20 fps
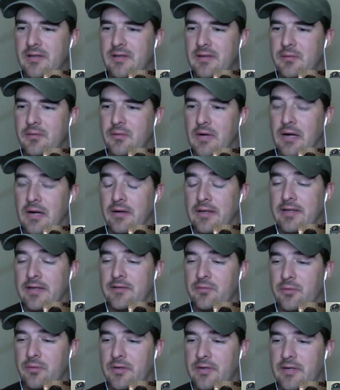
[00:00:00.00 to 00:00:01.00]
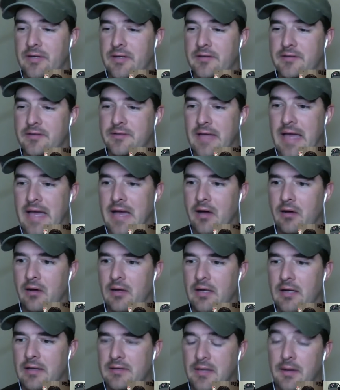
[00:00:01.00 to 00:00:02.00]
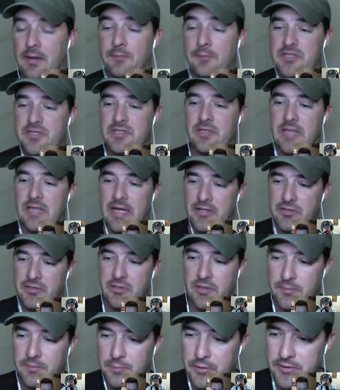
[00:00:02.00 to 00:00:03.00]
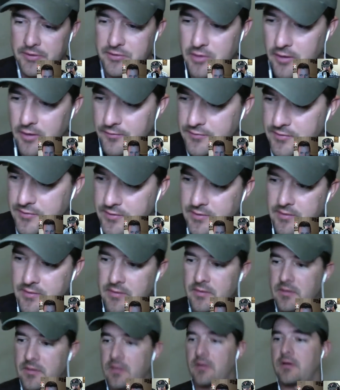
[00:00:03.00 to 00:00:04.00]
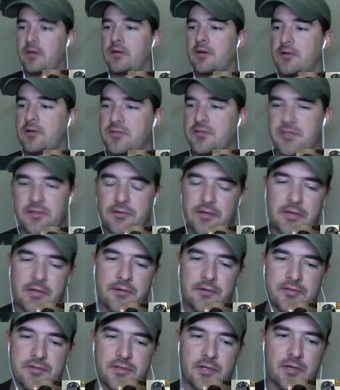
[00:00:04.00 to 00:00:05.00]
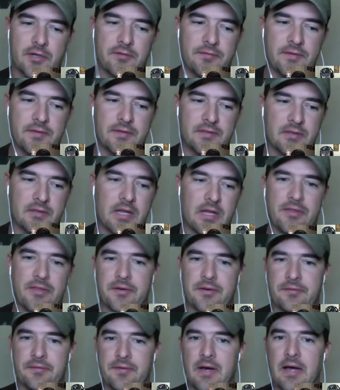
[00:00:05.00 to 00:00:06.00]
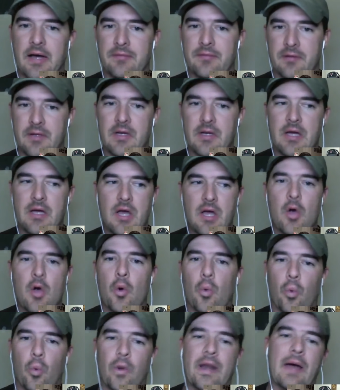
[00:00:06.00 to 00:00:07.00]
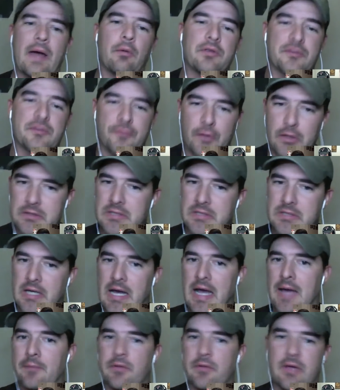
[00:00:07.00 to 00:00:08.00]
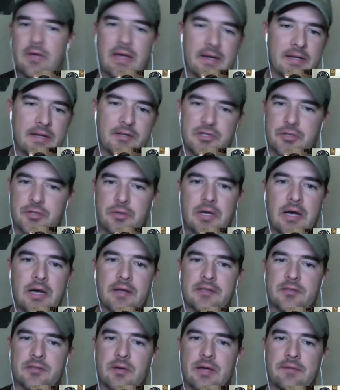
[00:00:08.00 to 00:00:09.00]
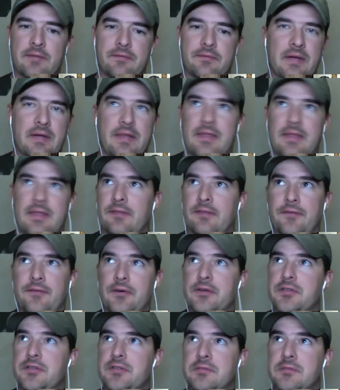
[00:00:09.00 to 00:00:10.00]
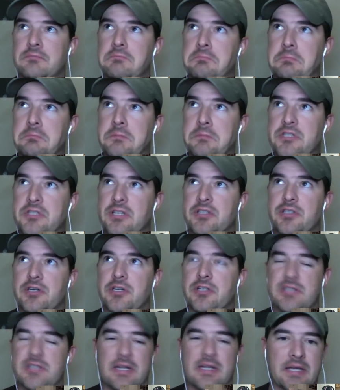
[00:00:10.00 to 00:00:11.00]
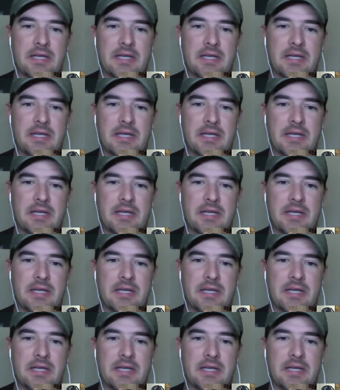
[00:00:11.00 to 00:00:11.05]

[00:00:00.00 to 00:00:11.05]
well, it is what it is now. I'm still actually a police officer on auxiliary reserve. It's a Glock 35. When I was full time, you had an issue gun. So I, I think the first six years I had to